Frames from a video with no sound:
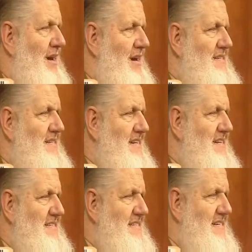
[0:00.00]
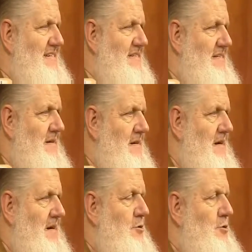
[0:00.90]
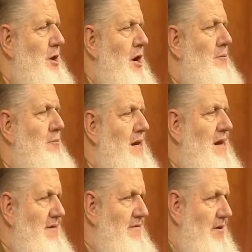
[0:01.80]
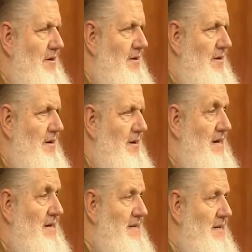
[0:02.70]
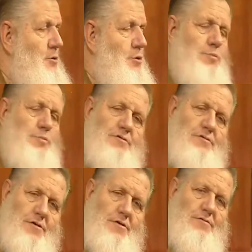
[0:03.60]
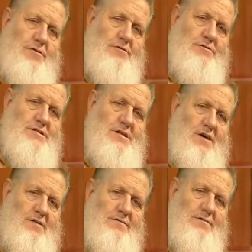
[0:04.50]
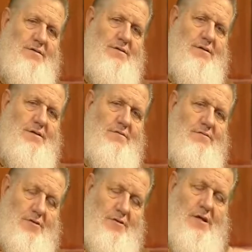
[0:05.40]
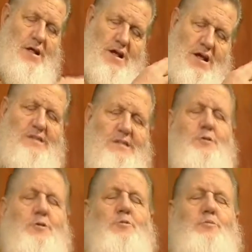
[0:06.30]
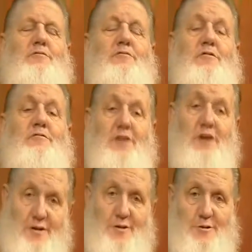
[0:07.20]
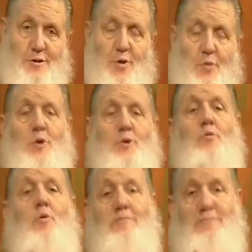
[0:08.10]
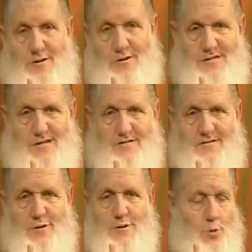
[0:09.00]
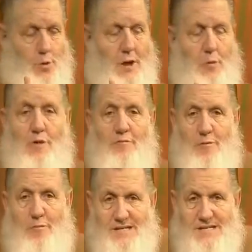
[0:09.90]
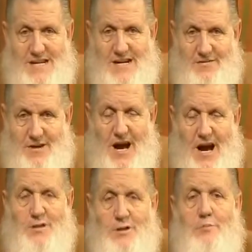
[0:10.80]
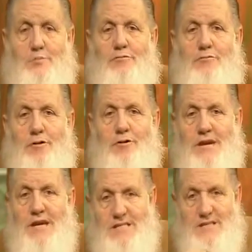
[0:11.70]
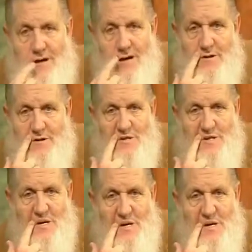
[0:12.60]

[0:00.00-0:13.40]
And listen to this teaching. You're not a believer until you prefer for yourself, until you prefer for others what you want for yourself. So what I want for myself, I should prefer the needs of others.